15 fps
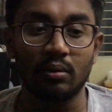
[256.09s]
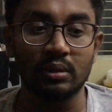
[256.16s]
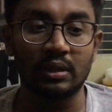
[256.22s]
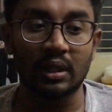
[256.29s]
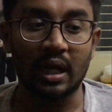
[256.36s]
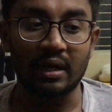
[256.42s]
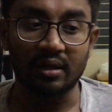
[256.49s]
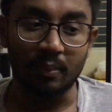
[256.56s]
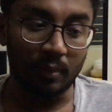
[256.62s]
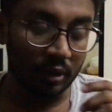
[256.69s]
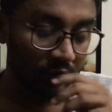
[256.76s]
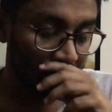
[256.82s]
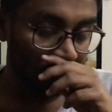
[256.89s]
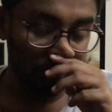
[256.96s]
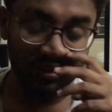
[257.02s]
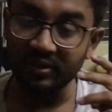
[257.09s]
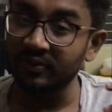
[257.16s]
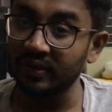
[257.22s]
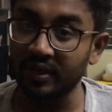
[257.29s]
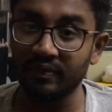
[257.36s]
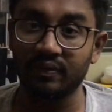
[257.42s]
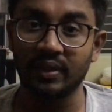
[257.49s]
the character Maurice Moss is
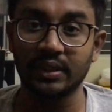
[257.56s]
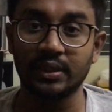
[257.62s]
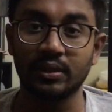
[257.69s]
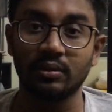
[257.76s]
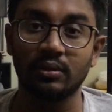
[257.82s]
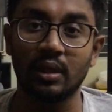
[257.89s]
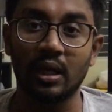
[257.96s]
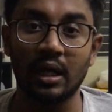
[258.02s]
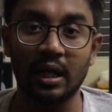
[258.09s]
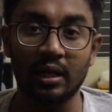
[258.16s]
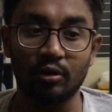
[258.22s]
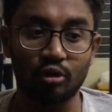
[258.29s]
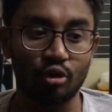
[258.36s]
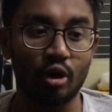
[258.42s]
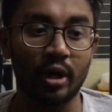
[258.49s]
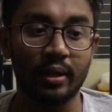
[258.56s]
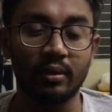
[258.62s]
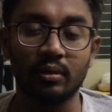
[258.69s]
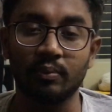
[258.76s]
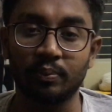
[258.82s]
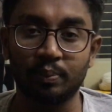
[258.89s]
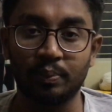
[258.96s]
very funny, and Roy,
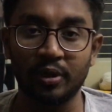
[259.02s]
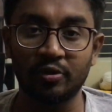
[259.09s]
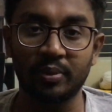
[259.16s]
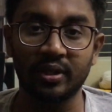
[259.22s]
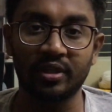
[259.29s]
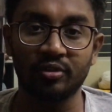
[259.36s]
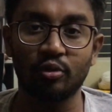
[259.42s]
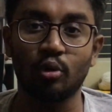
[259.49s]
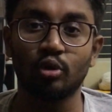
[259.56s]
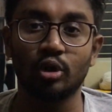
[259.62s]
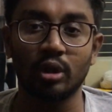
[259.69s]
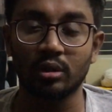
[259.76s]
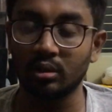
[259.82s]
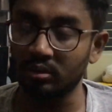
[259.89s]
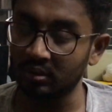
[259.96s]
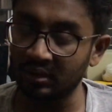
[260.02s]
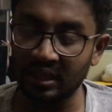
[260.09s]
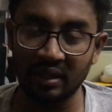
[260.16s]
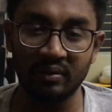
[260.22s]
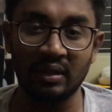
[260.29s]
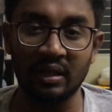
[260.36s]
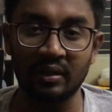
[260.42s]
played by Chris O'Dowd,
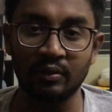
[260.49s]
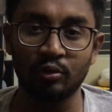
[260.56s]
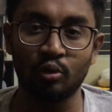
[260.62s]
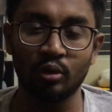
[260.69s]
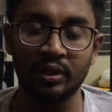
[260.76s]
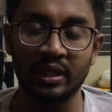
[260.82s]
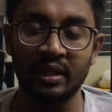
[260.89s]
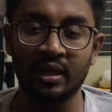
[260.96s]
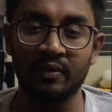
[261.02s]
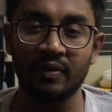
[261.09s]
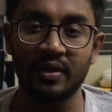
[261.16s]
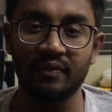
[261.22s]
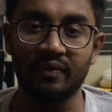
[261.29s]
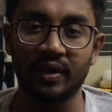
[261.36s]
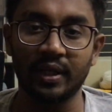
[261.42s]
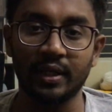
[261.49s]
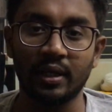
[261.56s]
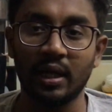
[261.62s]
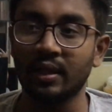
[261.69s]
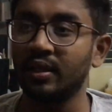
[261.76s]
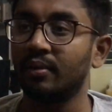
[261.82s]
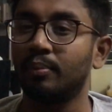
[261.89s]
they are very funny,
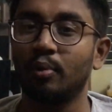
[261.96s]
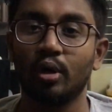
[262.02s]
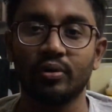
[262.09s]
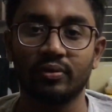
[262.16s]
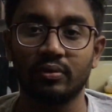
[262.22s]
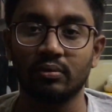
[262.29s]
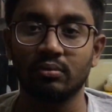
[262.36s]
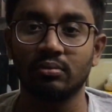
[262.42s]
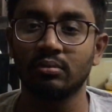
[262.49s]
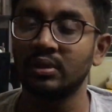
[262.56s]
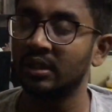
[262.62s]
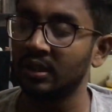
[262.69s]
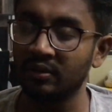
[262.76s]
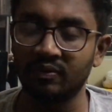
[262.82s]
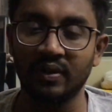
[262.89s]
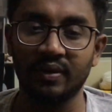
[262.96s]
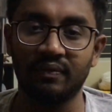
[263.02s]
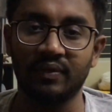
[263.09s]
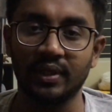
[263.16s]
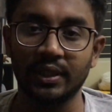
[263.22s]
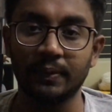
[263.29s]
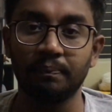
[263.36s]
and their boss, he's very
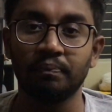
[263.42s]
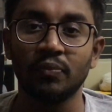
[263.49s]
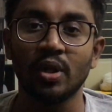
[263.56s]
funny.